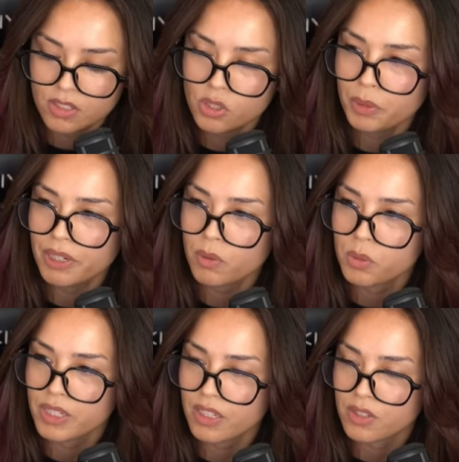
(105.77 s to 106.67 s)
superhero
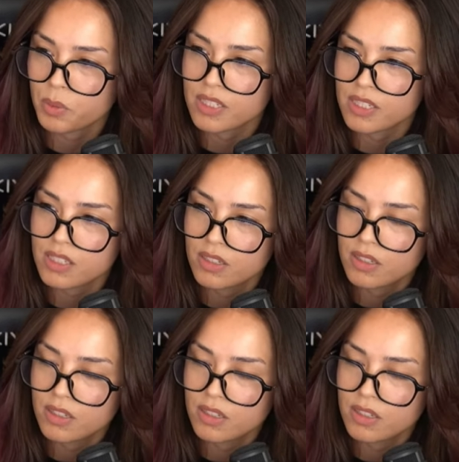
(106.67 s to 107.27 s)
twin, not twins,